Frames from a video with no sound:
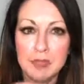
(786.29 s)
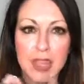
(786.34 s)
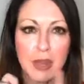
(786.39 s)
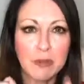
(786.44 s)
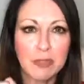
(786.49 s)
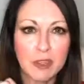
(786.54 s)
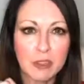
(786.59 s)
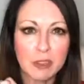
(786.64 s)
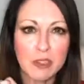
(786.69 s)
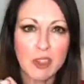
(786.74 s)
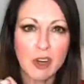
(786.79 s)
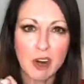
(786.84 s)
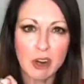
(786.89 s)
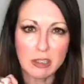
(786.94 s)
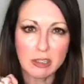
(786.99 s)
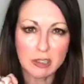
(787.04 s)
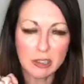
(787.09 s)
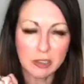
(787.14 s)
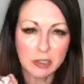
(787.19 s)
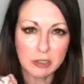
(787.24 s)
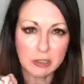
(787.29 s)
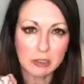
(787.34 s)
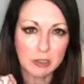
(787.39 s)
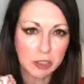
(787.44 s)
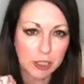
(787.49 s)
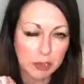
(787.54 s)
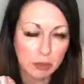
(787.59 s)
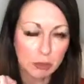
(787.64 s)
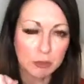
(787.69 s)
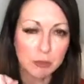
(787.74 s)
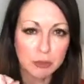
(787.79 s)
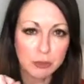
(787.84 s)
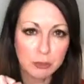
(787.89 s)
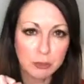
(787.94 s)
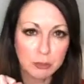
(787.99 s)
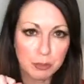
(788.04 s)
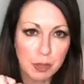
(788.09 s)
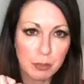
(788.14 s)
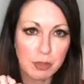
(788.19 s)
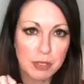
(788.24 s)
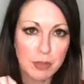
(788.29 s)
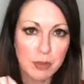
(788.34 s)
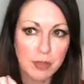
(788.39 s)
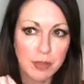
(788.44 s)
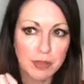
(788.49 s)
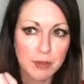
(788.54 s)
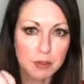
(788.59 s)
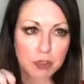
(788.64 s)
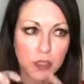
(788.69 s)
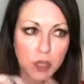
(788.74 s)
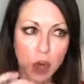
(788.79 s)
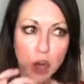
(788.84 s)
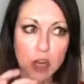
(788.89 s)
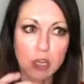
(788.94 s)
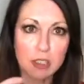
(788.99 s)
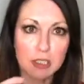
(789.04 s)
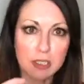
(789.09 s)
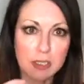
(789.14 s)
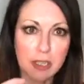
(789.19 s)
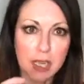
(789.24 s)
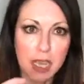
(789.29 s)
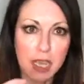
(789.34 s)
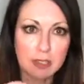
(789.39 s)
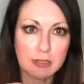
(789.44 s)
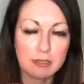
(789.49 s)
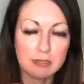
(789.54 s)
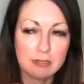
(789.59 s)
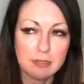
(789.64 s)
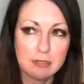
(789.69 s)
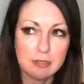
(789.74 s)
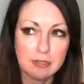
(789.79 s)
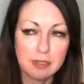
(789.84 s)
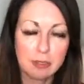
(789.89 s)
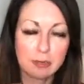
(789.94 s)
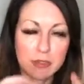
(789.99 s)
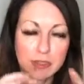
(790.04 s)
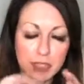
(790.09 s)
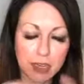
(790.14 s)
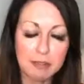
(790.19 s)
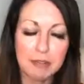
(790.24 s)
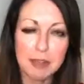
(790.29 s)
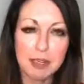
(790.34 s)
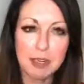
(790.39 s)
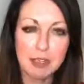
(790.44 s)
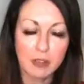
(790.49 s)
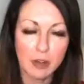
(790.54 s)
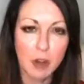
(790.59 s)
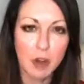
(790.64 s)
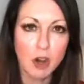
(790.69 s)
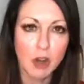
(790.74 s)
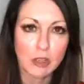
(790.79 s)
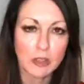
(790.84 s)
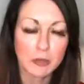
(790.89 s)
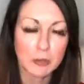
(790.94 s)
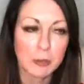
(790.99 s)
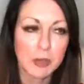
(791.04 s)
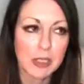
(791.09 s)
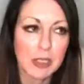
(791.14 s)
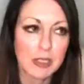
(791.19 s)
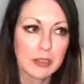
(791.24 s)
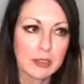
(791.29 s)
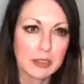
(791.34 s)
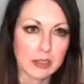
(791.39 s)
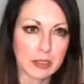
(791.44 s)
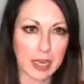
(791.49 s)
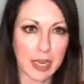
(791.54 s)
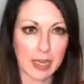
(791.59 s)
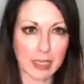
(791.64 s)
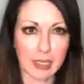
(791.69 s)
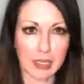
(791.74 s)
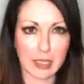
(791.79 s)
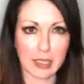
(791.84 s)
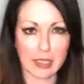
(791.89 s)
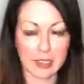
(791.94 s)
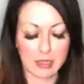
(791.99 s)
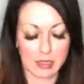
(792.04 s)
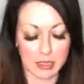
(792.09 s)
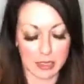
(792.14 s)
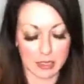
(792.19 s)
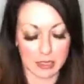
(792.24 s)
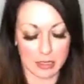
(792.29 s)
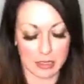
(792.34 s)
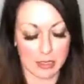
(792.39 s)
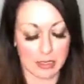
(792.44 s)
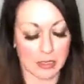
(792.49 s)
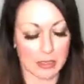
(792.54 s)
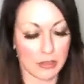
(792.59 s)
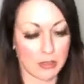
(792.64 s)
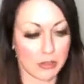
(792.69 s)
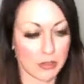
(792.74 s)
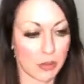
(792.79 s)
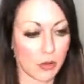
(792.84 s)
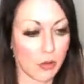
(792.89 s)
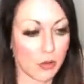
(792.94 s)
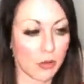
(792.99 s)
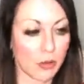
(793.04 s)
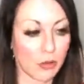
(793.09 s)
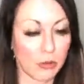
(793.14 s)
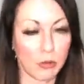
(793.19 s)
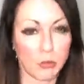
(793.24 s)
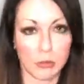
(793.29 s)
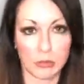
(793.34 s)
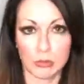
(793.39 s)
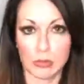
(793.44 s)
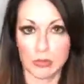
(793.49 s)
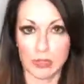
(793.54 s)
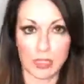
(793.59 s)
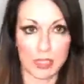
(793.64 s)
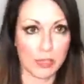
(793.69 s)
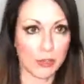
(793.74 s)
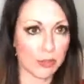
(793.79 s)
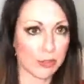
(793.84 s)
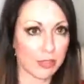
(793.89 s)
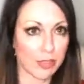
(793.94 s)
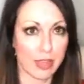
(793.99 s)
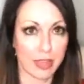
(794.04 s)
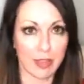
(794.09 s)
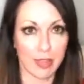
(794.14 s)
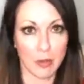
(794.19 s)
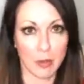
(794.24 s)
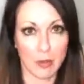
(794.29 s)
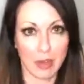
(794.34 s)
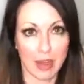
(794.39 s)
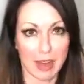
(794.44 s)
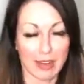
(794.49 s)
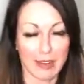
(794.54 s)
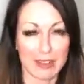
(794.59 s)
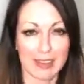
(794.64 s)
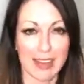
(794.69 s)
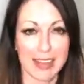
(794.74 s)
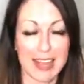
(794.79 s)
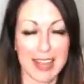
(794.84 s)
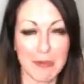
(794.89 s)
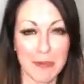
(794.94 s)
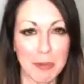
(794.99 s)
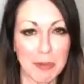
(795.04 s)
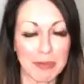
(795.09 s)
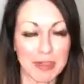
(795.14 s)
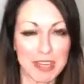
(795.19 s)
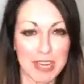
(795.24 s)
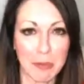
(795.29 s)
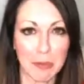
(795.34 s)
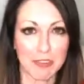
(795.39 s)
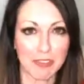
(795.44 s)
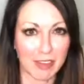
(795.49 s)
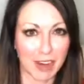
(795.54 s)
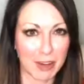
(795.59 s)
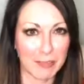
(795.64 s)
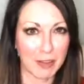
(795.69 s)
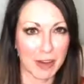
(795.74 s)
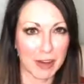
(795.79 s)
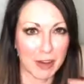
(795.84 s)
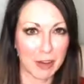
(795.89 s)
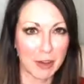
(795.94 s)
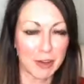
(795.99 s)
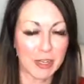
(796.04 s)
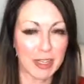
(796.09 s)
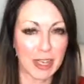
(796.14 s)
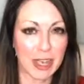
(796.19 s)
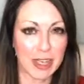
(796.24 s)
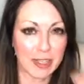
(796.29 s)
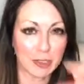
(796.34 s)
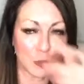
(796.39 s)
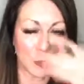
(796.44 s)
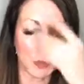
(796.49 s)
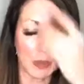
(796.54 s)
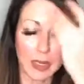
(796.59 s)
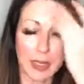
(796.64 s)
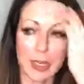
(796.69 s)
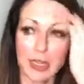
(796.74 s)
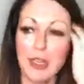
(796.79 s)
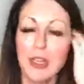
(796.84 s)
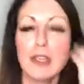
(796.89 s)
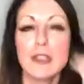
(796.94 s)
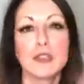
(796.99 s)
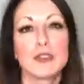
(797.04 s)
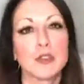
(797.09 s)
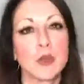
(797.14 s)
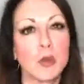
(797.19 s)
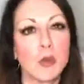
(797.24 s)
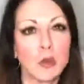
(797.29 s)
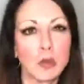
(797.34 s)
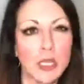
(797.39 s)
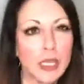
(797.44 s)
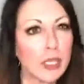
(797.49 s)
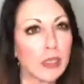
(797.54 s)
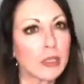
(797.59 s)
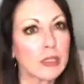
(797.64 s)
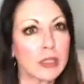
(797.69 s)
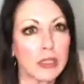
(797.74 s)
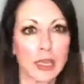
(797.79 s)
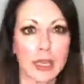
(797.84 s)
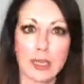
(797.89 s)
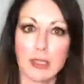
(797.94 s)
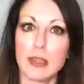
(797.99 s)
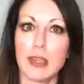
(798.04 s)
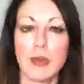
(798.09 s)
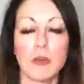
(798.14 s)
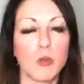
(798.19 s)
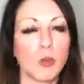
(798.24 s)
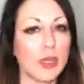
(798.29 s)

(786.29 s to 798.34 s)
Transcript: there's an art to jingles. You probably know that. There's an art to that. Definite an art, because it's got to get in there's a whole ear thing going on. I can't remember the name of it. I heard a guy explain it. There's a whole ear thing that